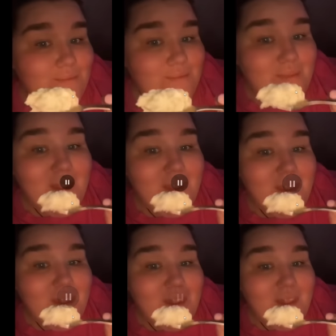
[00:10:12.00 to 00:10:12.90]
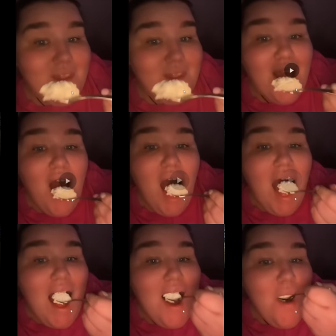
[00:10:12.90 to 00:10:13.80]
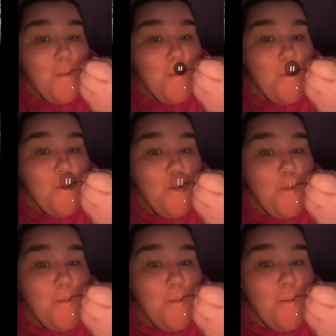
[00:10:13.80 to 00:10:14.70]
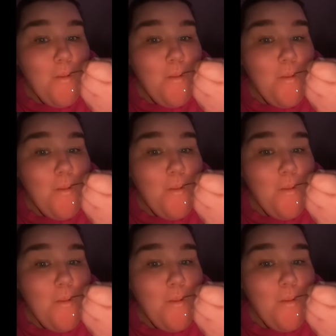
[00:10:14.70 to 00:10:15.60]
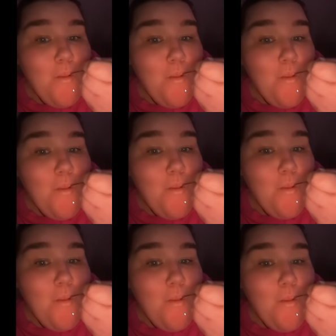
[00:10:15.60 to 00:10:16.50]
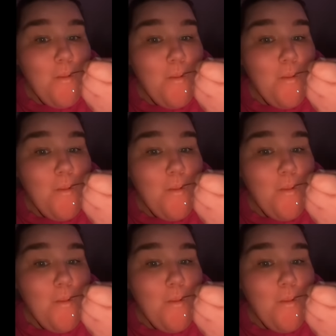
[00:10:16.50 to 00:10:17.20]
The person shown says nothing.